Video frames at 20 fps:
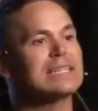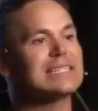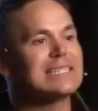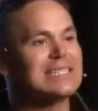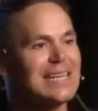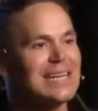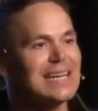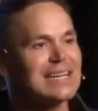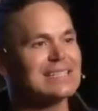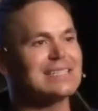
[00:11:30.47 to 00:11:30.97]

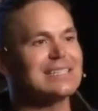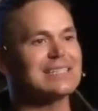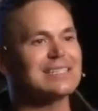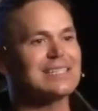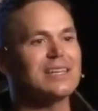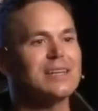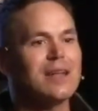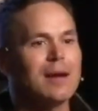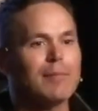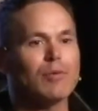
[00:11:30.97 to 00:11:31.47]
Six
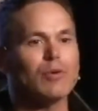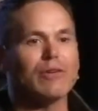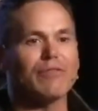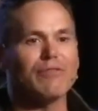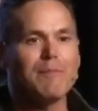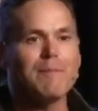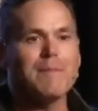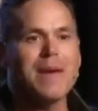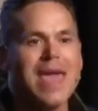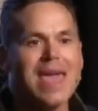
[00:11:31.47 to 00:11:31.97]
is the number
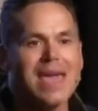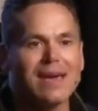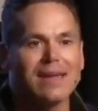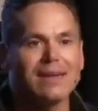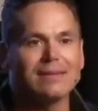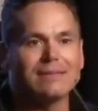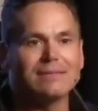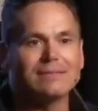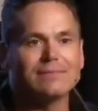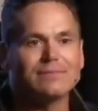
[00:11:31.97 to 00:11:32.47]
of man